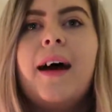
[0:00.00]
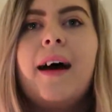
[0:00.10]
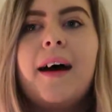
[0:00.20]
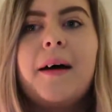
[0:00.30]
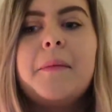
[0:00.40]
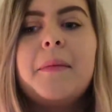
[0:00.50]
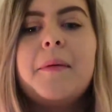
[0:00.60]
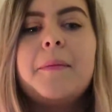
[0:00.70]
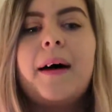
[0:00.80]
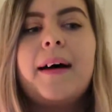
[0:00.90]

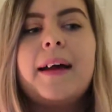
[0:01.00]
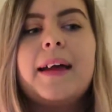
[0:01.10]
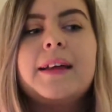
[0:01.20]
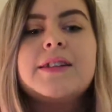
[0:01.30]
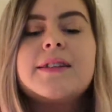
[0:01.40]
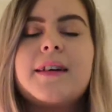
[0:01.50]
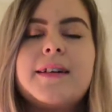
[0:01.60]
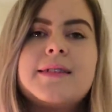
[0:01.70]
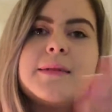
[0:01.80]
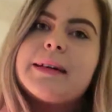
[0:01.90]
but I just
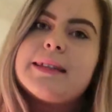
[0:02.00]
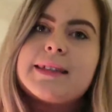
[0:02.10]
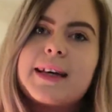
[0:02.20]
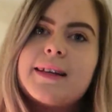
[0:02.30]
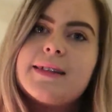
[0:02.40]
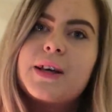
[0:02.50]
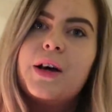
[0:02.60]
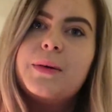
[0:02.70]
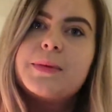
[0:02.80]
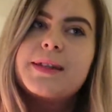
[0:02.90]
customize the
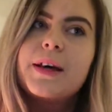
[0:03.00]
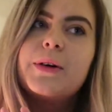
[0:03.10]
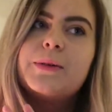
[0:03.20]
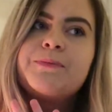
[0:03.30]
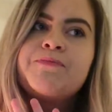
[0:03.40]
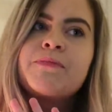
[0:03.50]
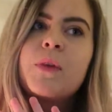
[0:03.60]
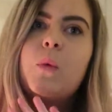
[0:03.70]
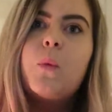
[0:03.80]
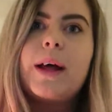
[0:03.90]
desktop. So
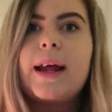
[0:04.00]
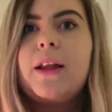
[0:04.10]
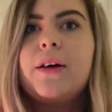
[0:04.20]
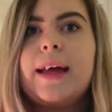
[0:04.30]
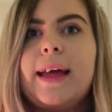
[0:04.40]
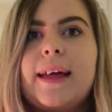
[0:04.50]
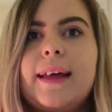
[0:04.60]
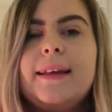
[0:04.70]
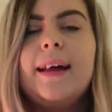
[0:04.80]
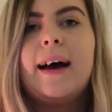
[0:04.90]
when I log
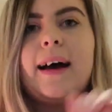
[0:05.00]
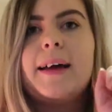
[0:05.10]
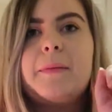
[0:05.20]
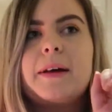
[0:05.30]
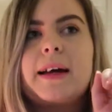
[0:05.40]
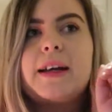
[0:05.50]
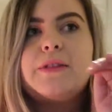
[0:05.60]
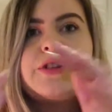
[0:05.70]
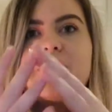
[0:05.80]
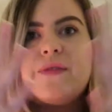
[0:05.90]
in, I'm kind
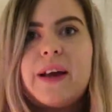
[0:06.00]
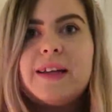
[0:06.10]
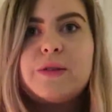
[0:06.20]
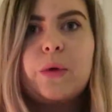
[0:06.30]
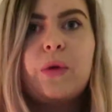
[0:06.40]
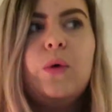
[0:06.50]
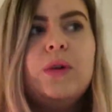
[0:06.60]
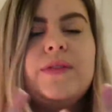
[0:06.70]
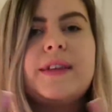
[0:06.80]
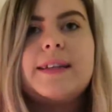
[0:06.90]
of just faced with all
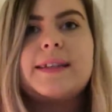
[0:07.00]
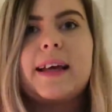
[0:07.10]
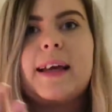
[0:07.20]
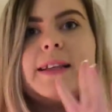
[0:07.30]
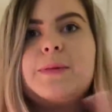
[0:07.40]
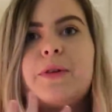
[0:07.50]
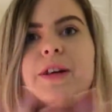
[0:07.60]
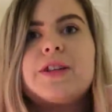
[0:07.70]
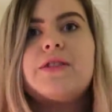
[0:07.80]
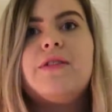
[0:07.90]
of these like
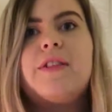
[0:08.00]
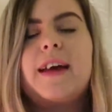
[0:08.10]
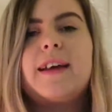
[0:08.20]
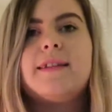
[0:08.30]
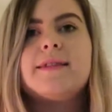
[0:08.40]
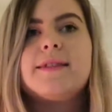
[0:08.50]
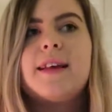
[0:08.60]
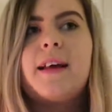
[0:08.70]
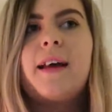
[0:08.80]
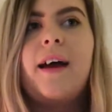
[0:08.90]
inspirational things
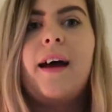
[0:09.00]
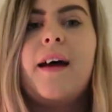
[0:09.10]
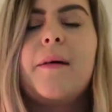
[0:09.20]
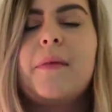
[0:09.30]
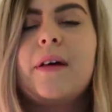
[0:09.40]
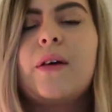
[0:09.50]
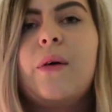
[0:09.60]
and